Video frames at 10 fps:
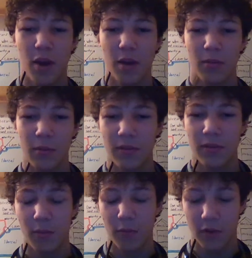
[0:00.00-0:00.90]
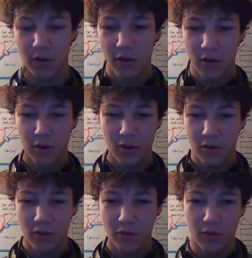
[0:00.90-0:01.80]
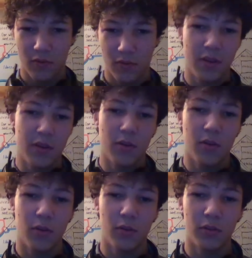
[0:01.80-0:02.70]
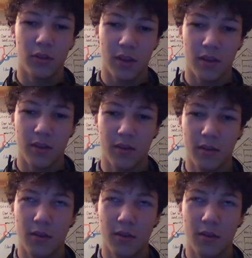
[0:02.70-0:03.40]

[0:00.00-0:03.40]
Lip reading: probably be someone who only